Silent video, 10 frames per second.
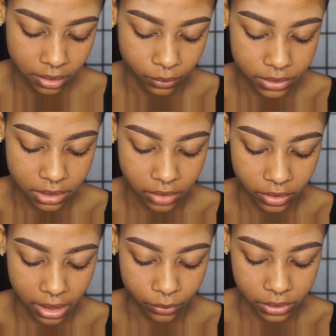what's another
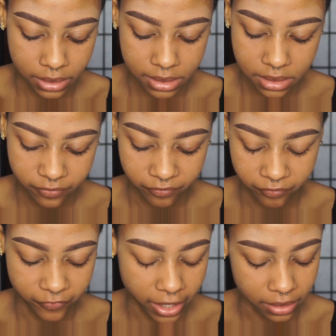like really
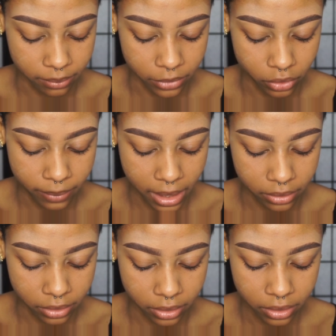finely milled
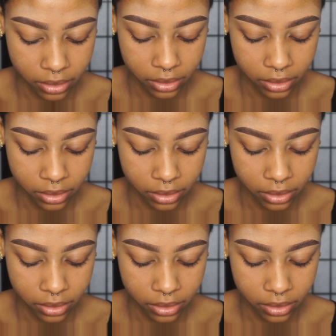powder,